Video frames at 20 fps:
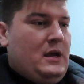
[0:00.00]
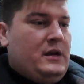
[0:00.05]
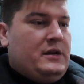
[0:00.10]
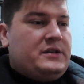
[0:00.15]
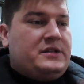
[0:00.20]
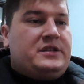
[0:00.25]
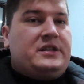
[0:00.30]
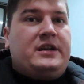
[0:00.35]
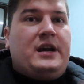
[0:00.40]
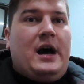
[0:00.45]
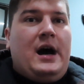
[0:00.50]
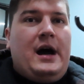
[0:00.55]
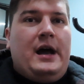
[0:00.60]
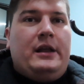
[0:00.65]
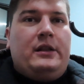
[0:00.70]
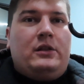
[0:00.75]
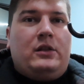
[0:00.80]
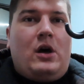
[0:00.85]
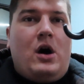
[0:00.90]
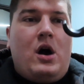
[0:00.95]

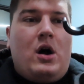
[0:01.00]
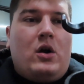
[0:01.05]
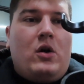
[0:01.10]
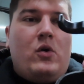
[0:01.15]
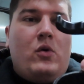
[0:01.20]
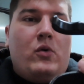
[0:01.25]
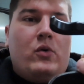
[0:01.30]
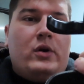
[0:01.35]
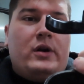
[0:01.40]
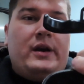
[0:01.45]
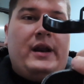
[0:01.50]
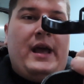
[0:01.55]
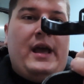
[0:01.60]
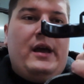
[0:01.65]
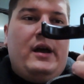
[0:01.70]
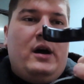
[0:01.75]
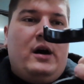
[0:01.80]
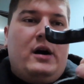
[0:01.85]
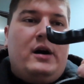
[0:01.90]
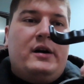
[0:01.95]
Scott Longhorn
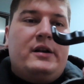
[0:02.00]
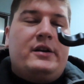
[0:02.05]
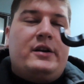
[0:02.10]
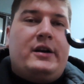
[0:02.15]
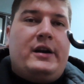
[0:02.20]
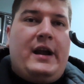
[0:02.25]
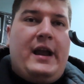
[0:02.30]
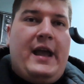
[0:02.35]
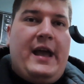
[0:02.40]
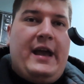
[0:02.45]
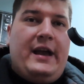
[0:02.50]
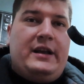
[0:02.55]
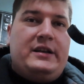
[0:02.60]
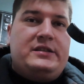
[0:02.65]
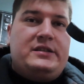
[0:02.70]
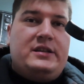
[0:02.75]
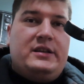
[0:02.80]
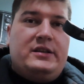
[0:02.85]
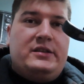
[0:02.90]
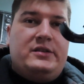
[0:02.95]
Hunter
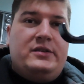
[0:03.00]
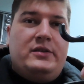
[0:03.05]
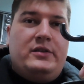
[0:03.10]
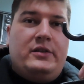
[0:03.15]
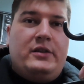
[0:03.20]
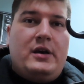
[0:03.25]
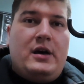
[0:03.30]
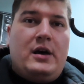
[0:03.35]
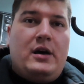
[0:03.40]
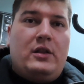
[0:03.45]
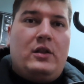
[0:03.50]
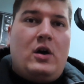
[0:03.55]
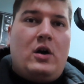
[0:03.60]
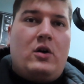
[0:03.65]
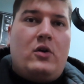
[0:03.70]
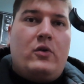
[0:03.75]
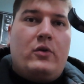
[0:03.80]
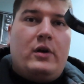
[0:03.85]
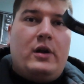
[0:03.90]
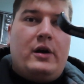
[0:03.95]
Hex, the
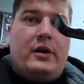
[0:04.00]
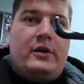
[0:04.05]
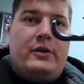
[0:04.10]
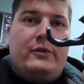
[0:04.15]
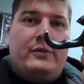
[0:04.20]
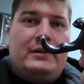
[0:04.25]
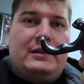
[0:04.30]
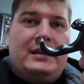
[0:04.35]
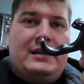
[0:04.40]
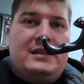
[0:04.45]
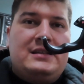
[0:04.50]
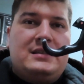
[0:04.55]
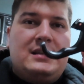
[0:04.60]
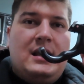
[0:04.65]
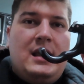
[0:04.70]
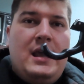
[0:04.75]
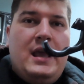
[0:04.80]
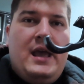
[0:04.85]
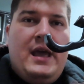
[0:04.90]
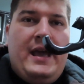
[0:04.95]
Longhorn Hunter release,
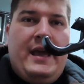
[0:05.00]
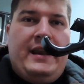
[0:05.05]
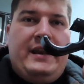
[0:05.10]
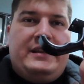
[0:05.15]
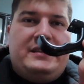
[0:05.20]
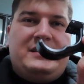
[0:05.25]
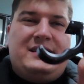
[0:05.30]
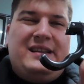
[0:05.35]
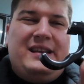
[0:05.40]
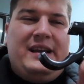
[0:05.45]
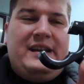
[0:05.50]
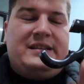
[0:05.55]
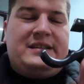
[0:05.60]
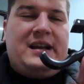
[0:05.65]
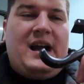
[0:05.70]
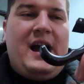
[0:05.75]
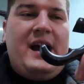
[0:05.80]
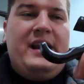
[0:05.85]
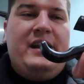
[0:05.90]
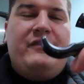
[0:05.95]
and it's
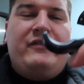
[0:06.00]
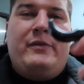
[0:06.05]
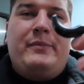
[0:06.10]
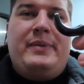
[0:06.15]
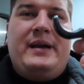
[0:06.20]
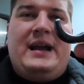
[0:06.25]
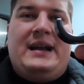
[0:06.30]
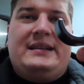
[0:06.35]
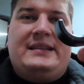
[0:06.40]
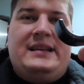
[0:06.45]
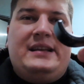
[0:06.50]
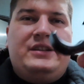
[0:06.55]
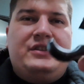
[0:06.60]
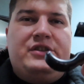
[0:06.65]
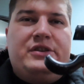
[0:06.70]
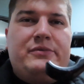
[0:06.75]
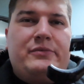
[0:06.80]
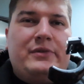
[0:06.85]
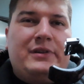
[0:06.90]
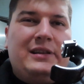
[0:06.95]
kind of a back
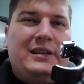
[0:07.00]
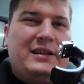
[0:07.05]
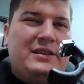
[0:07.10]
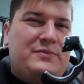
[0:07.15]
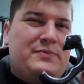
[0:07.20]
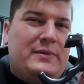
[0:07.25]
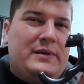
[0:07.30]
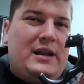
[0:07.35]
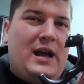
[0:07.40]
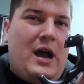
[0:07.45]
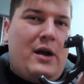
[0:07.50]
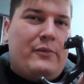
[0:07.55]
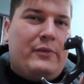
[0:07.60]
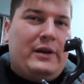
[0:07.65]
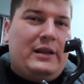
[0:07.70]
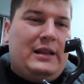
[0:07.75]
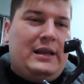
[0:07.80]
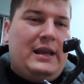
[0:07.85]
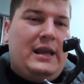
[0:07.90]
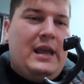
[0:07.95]
tension release, but not
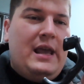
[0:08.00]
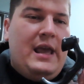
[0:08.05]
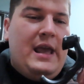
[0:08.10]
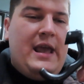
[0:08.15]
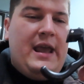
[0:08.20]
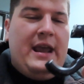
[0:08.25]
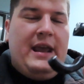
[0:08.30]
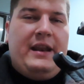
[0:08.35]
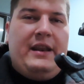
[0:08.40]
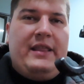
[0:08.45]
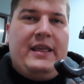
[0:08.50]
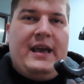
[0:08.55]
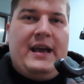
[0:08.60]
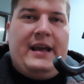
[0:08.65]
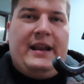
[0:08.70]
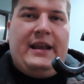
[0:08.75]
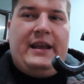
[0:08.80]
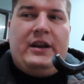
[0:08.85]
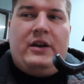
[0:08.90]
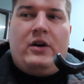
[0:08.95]
really, in
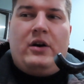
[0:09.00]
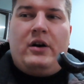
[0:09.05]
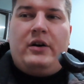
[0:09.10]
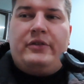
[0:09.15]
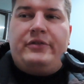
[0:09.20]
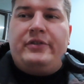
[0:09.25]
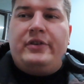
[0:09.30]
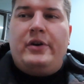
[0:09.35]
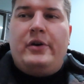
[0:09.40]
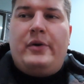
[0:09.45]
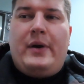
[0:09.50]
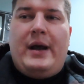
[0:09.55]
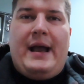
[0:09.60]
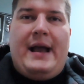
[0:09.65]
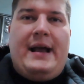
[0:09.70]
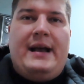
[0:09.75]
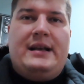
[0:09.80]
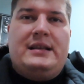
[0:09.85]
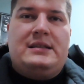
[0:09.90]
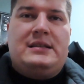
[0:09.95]
that it also
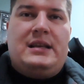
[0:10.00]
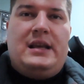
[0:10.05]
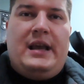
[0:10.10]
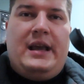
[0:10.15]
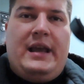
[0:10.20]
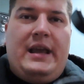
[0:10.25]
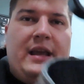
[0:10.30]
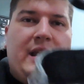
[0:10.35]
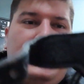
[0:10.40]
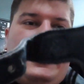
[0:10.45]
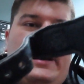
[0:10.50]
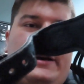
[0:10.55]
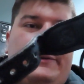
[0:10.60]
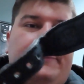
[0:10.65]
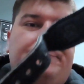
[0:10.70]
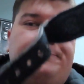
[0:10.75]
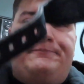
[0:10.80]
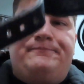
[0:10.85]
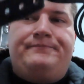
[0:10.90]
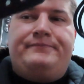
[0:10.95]
has a